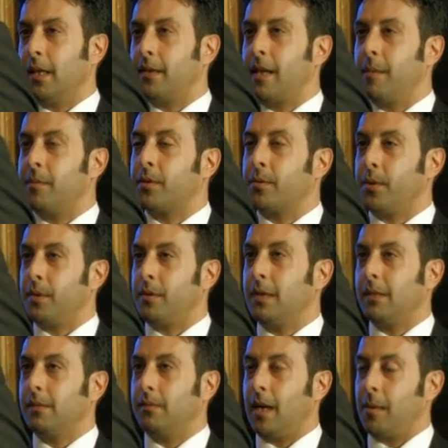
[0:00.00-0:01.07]
them through
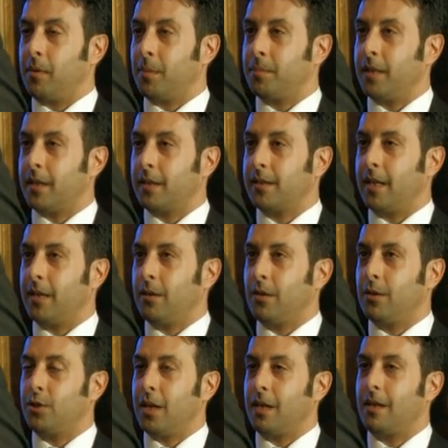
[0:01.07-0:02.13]
fiber optic
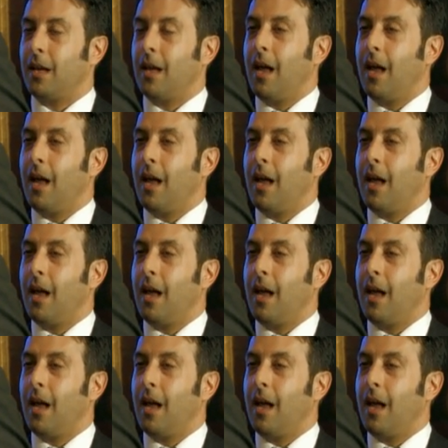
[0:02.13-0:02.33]
technology.